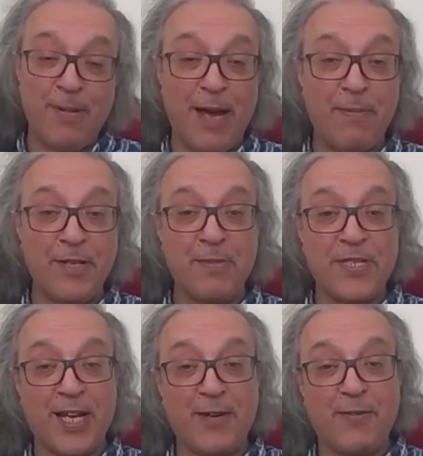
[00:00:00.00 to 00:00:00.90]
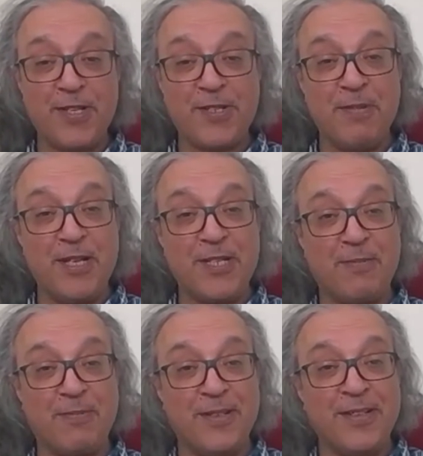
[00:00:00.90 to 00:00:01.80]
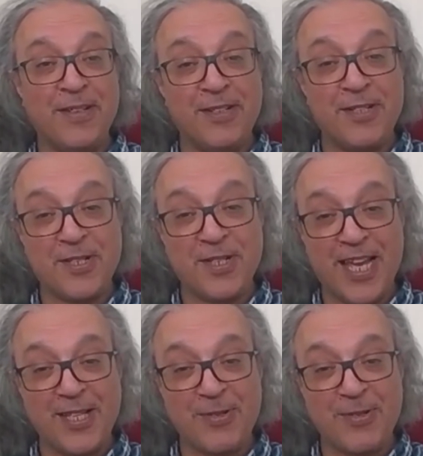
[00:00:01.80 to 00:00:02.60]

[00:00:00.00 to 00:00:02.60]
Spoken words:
happy to be sacrificed to Meetup just to get this